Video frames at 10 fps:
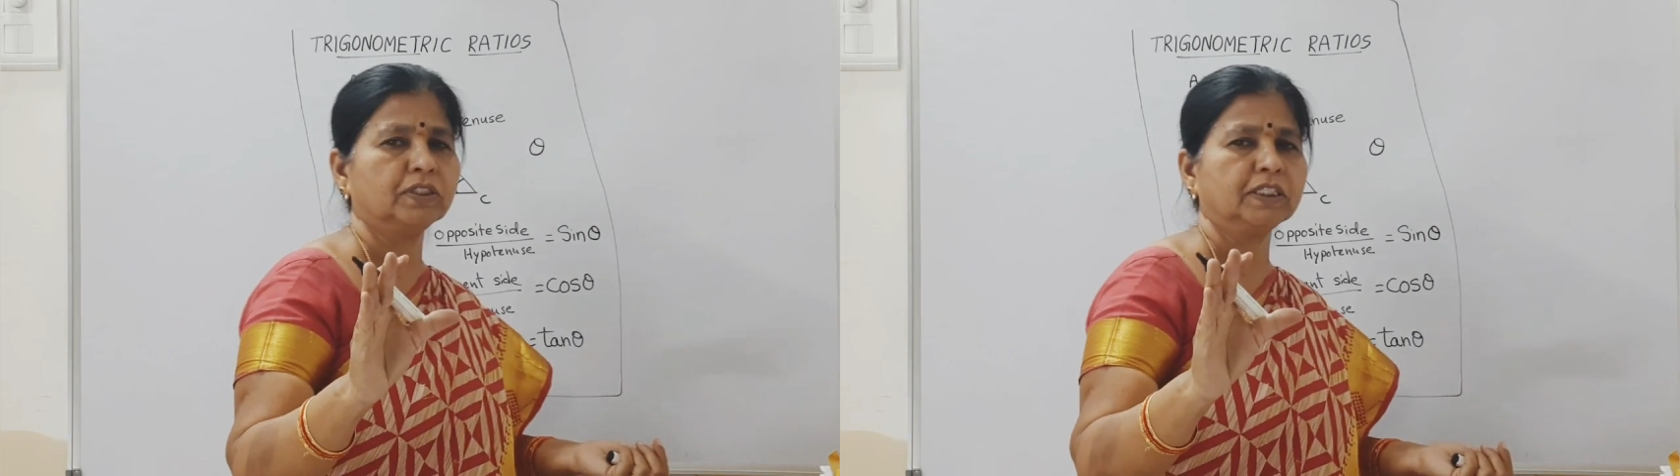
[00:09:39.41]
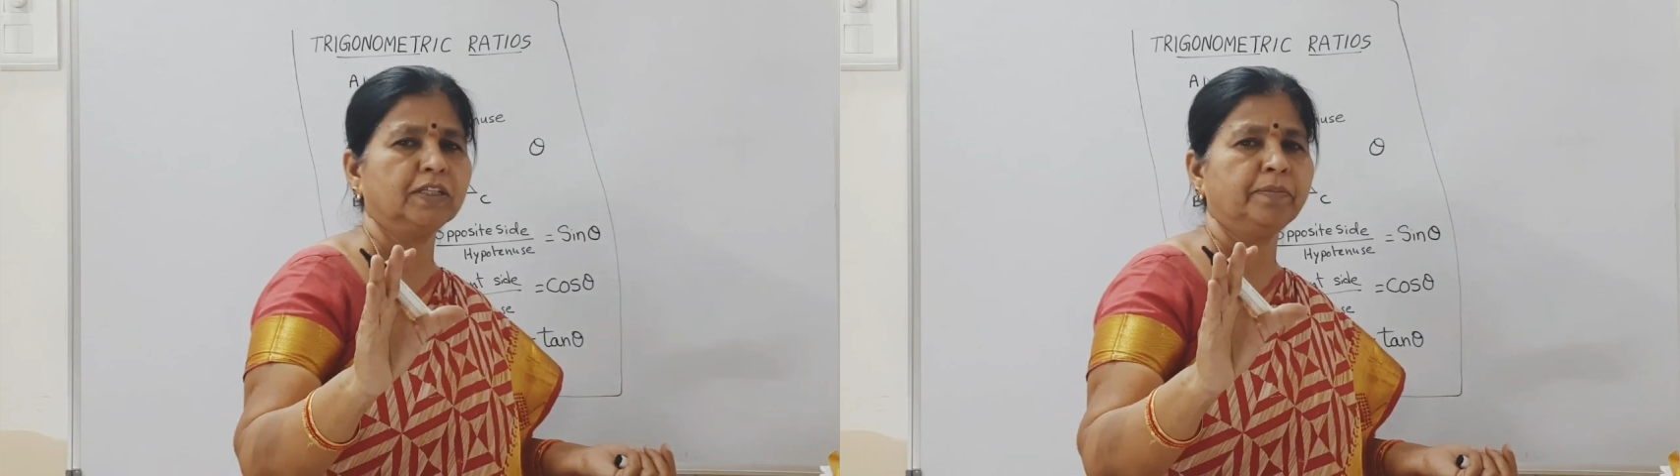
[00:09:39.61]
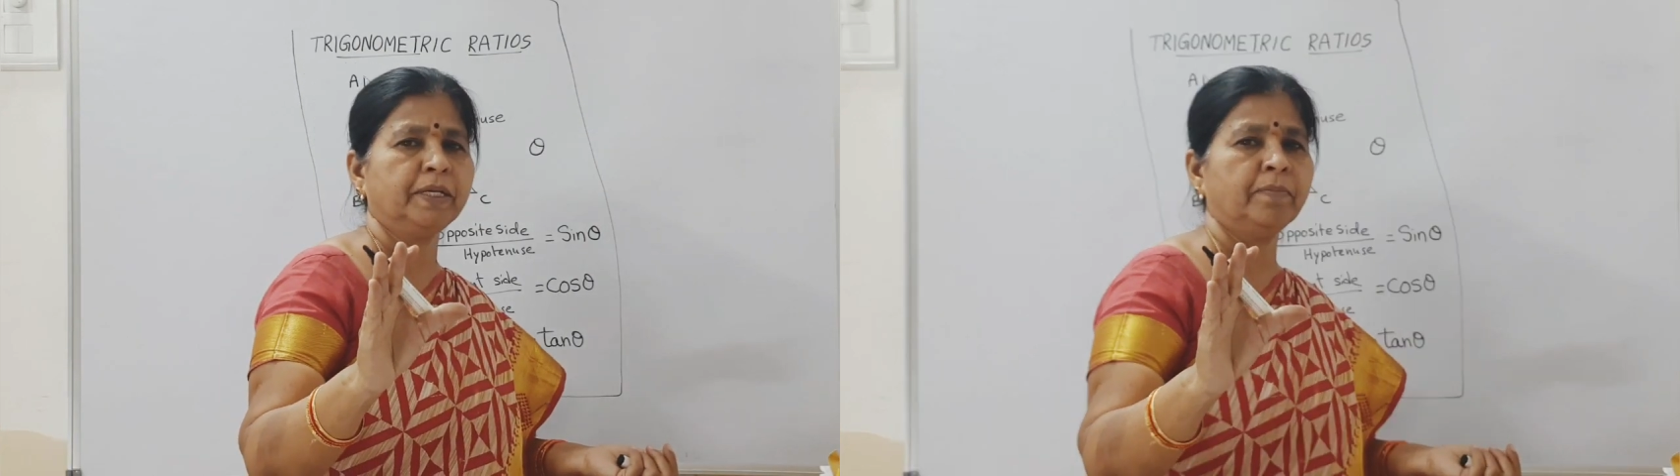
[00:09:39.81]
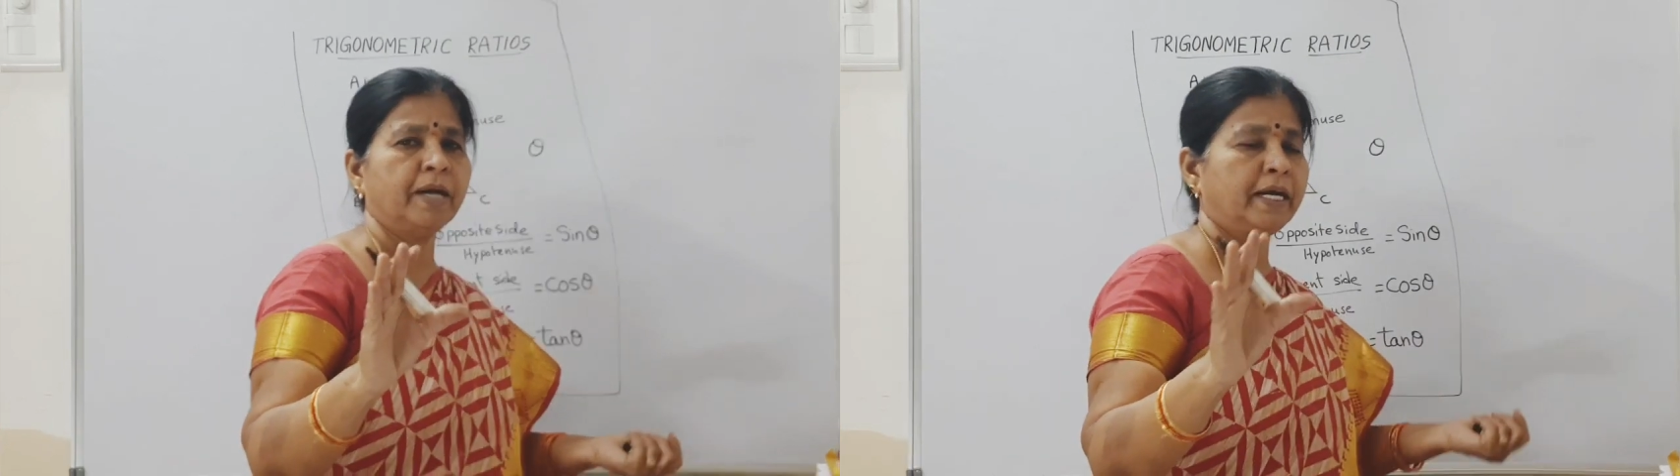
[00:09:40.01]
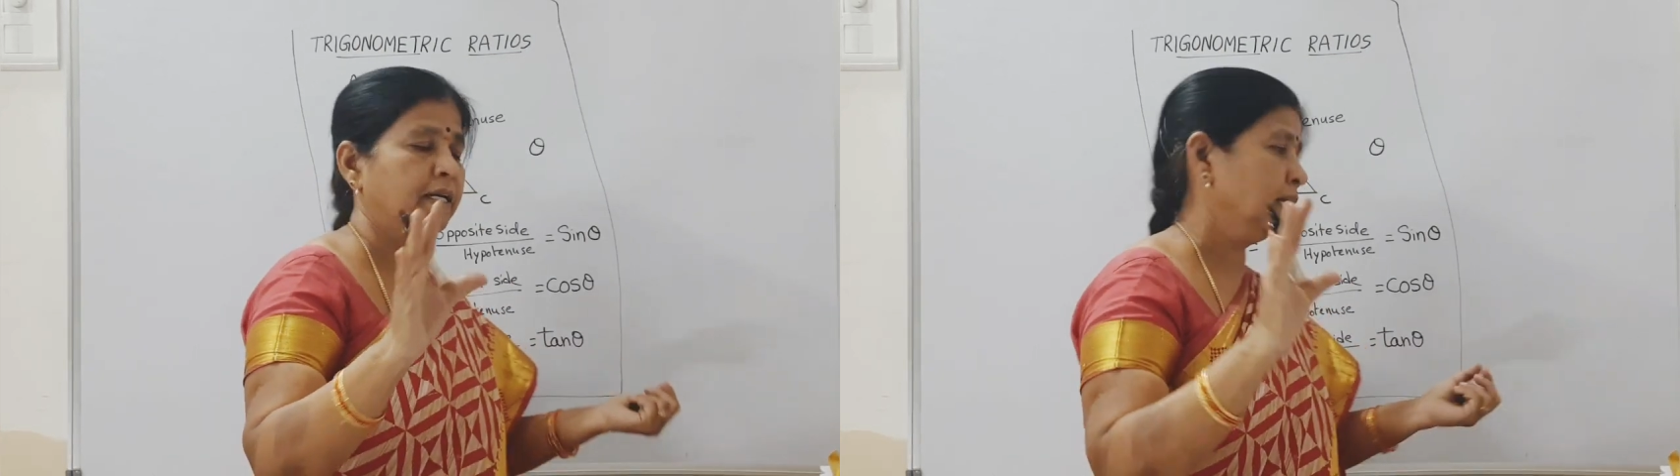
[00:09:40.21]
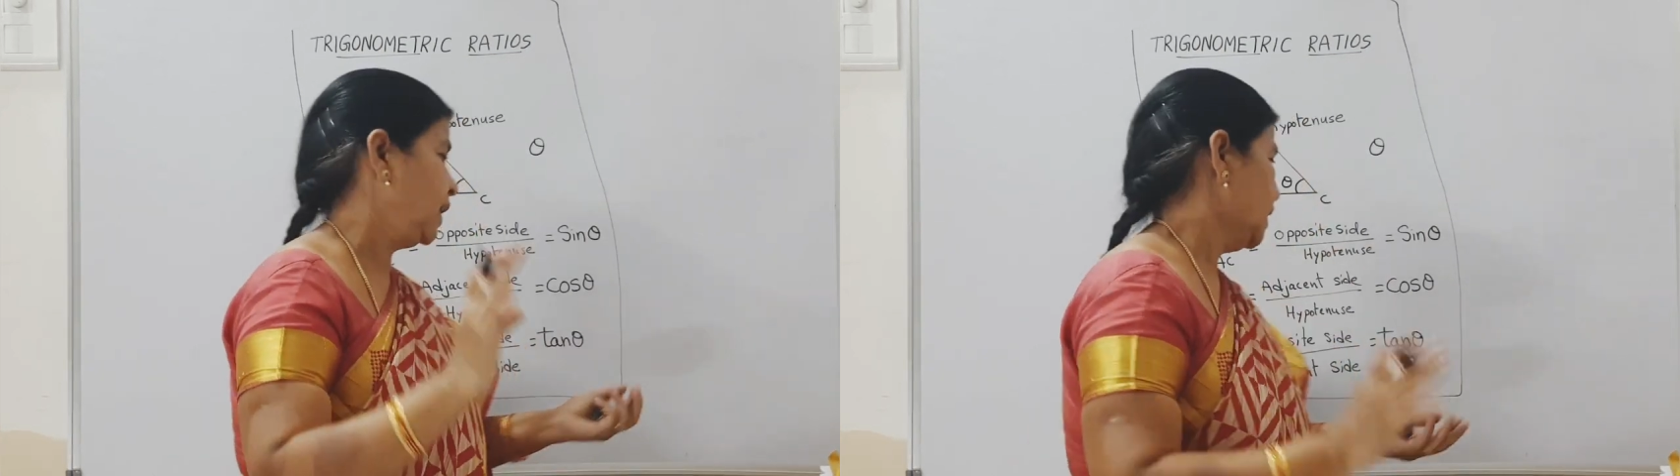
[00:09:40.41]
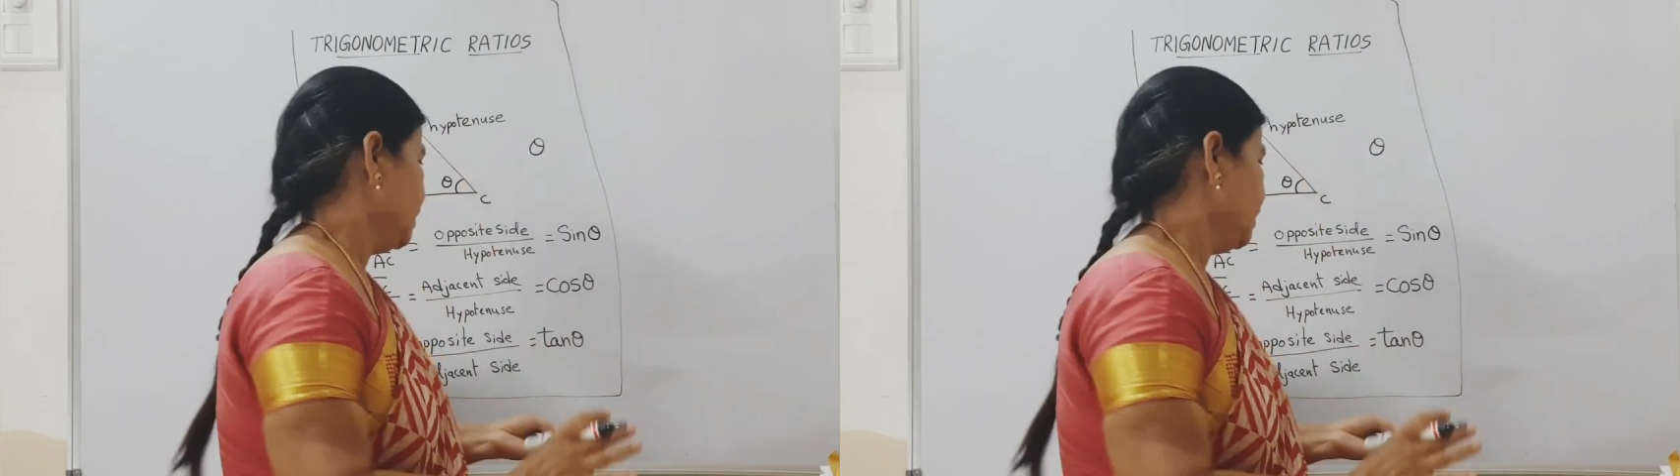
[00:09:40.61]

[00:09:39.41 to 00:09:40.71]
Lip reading: to keep in mind